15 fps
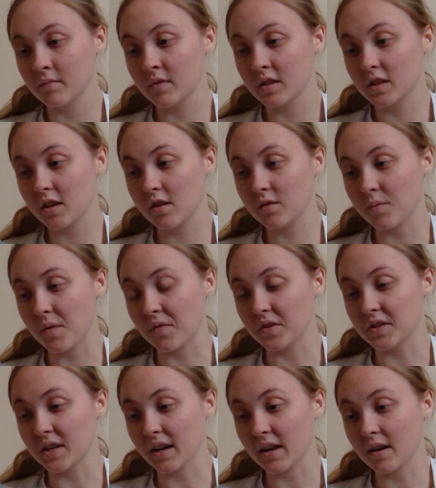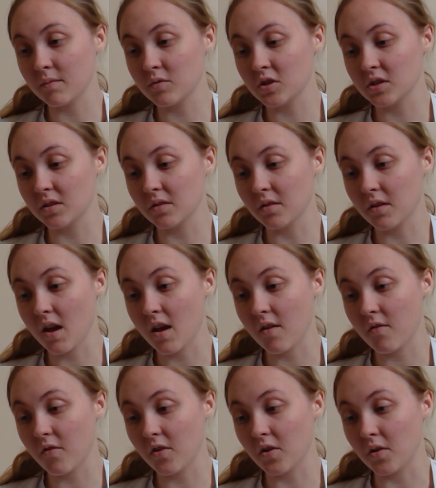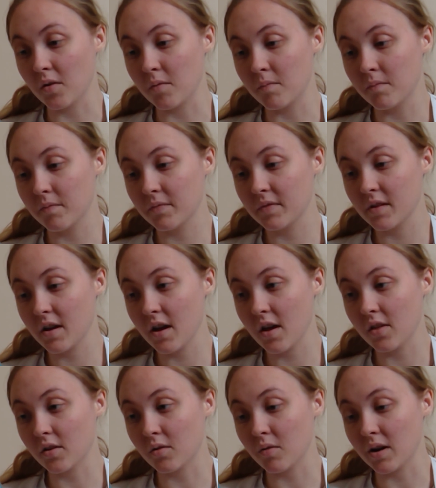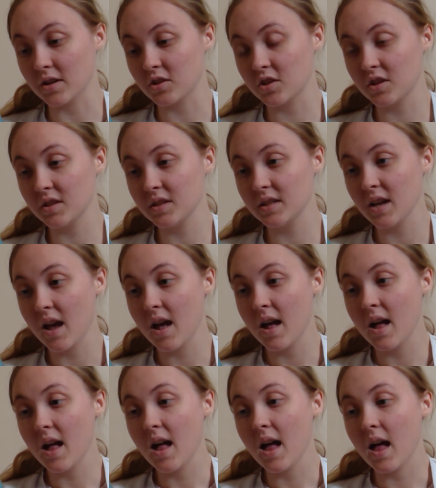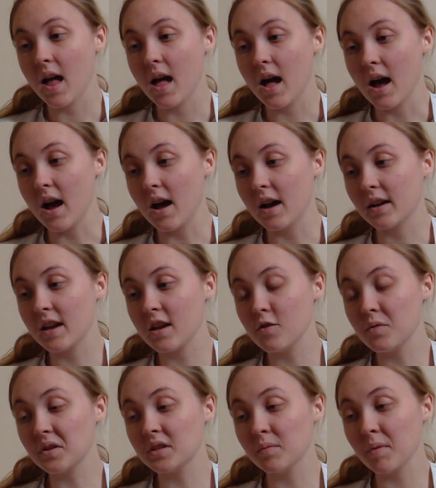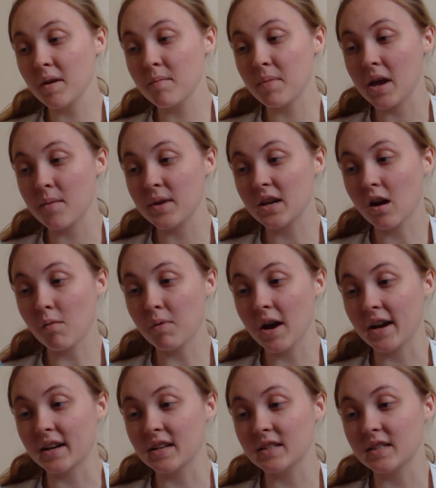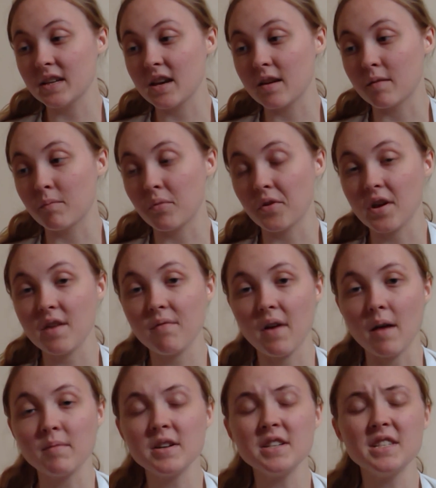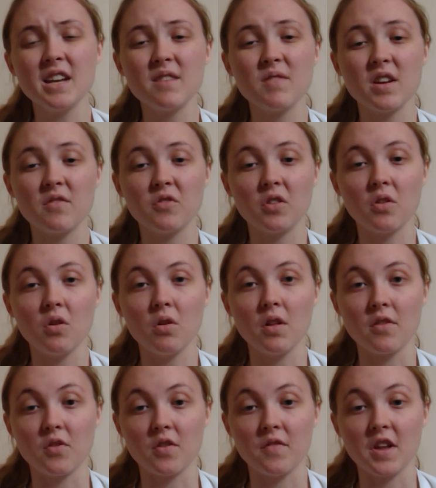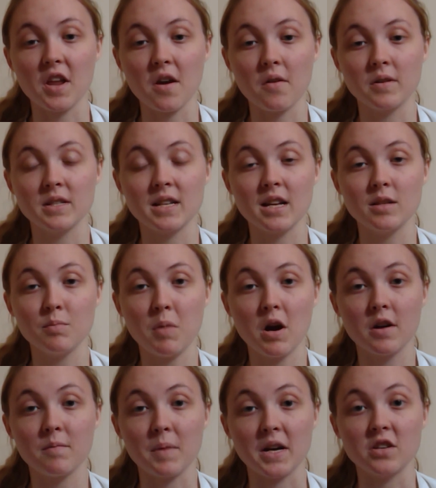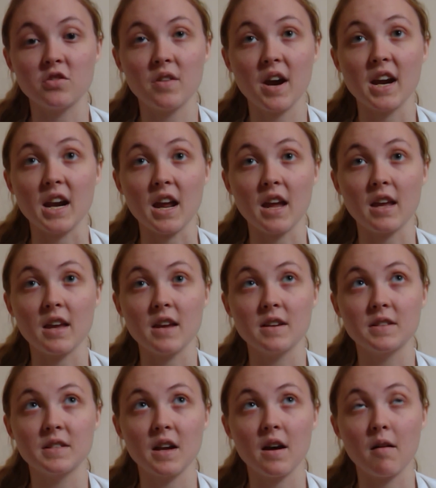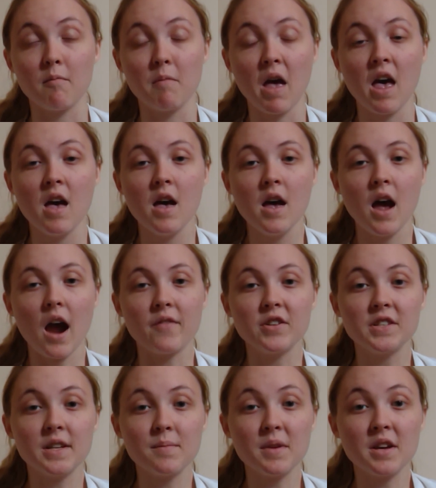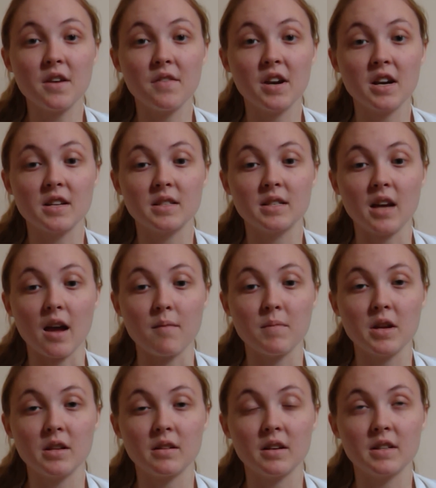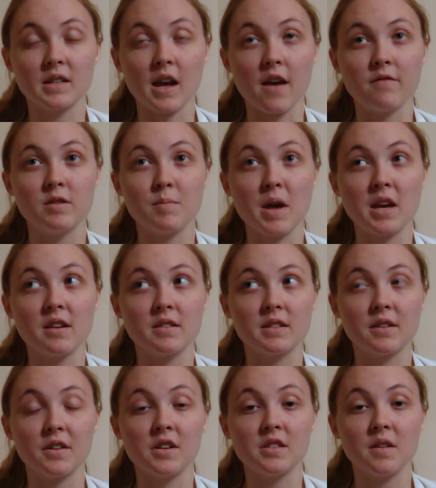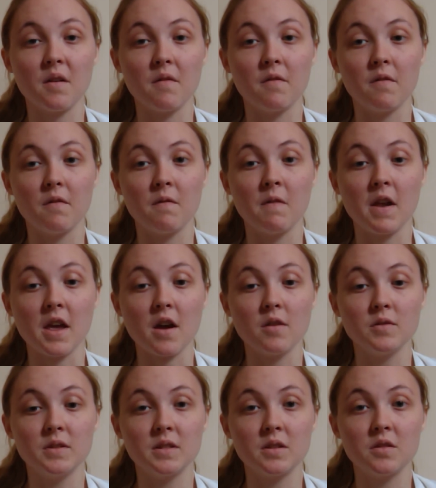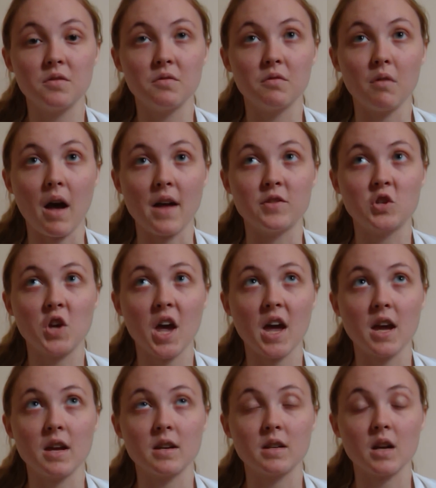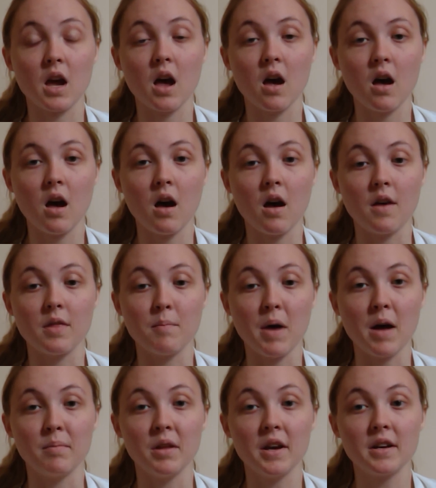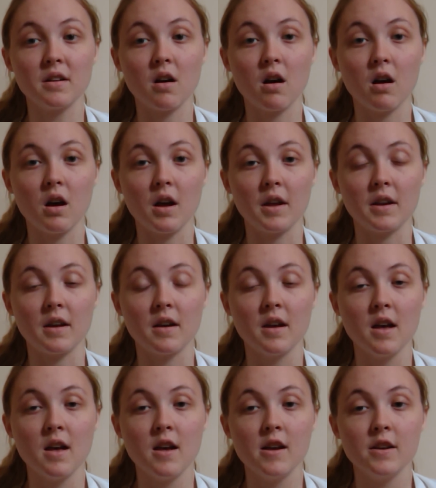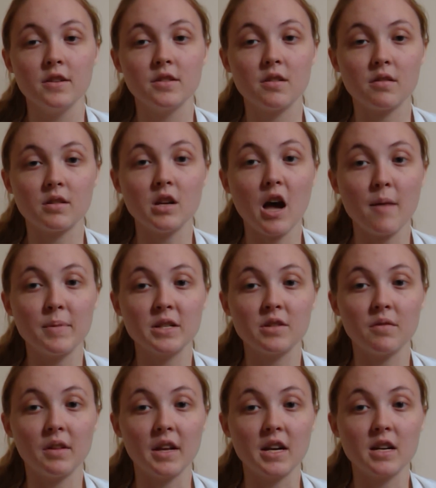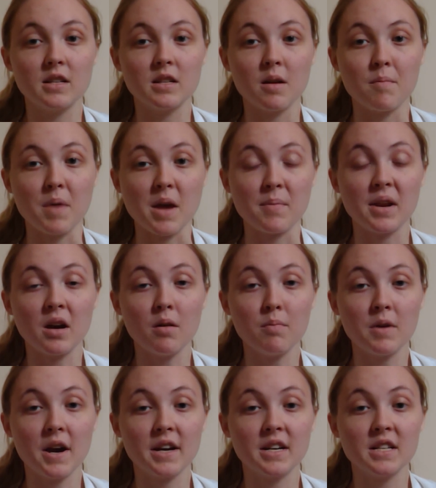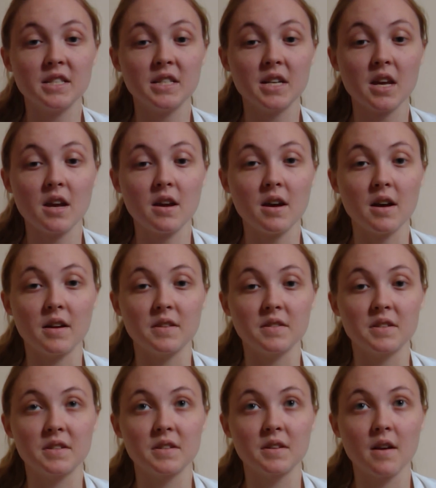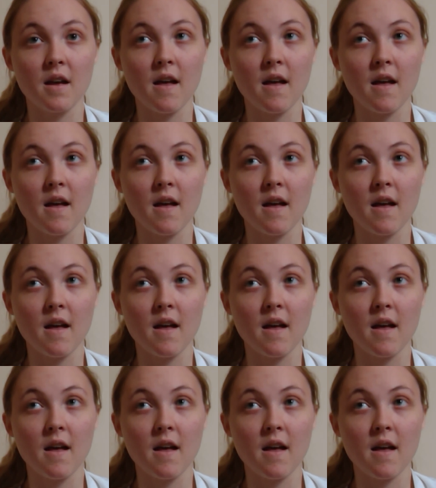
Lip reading: Excuse me for a second, I'm just looking for other questions. Can you explain baby doll pregnancy in brief? I'm going to save that for a whole other video because that's part of my training. I've recently been given an assignment because I have to make a series of videos to educate the public on certain topics related to baby doll pregnancy, because